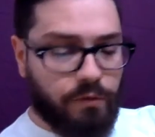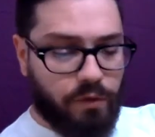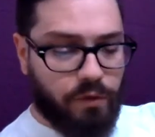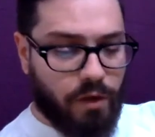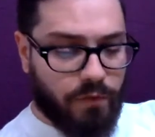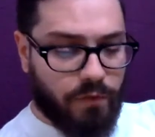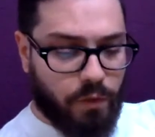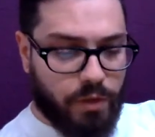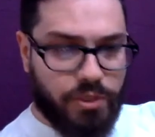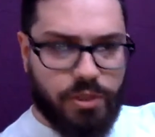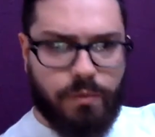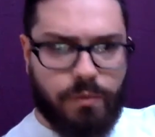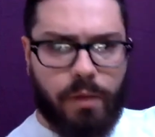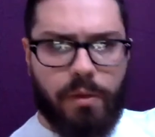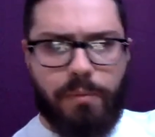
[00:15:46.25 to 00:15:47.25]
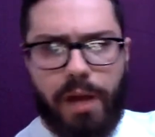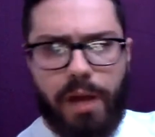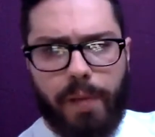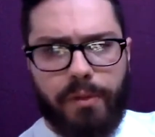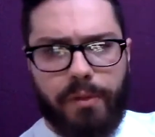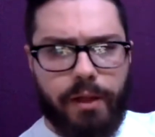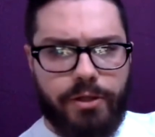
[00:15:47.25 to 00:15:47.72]
If you have questions about my
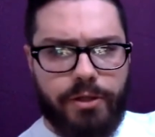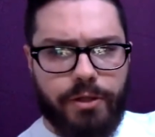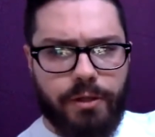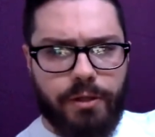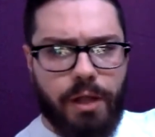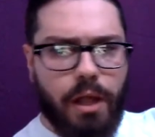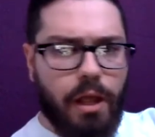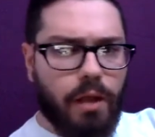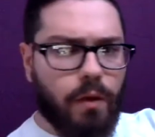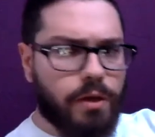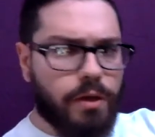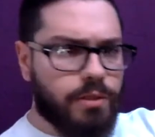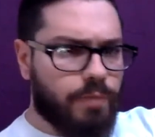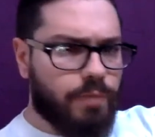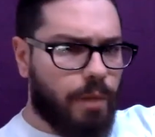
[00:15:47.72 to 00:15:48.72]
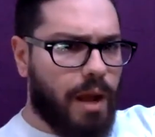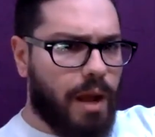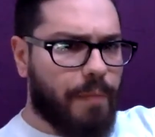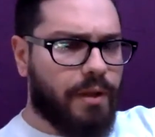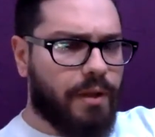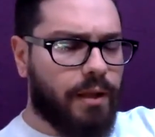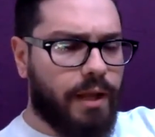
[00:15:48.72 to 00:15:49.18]
pop collection, question about
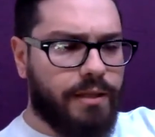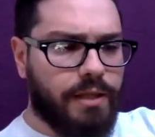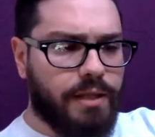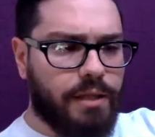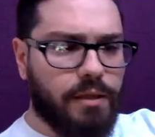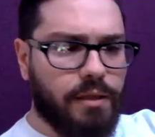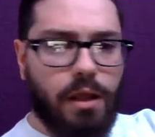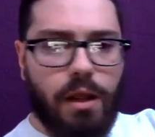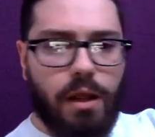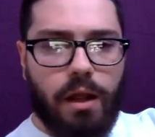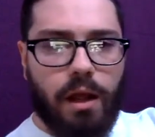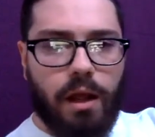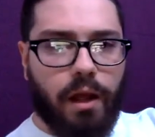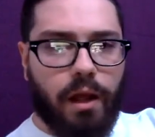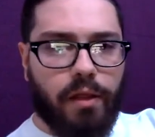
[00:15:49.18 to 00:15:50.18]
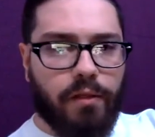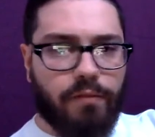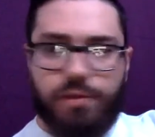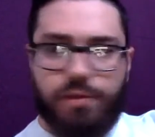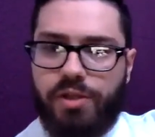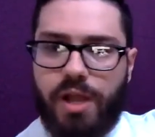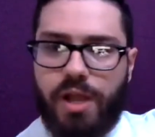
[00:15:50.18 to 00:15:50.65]
pop collecting,
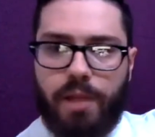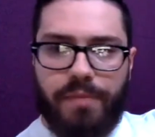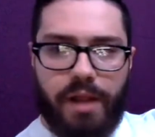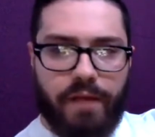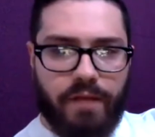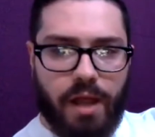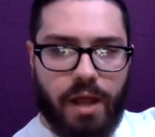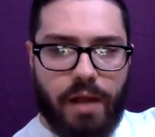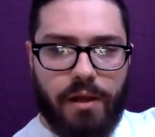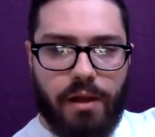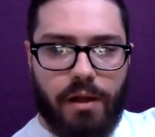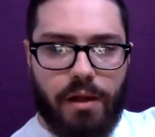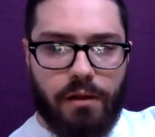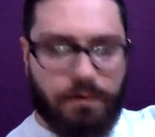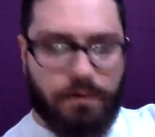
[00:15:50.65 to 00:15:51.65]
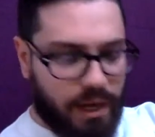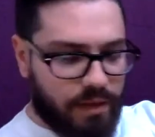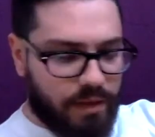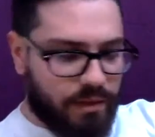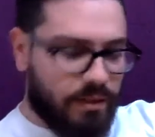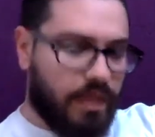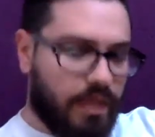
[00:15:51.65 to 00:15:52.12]
the setup that I've got here,
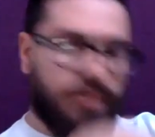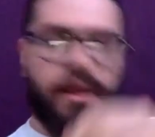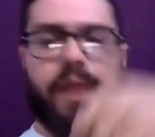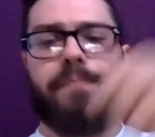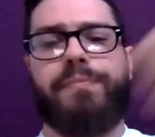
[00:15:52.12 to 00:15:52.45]
anything like that,